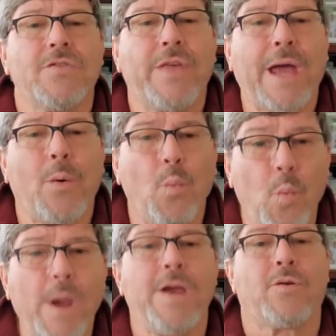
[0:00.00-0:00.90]
that
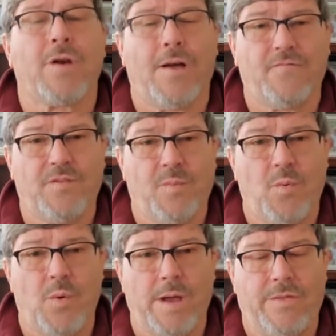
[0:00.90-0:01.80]
we are comfortable
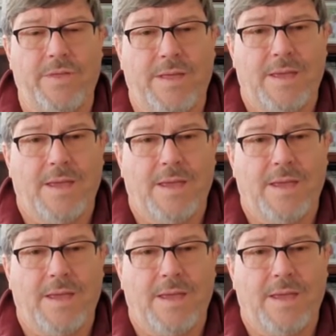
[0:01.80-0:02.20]
with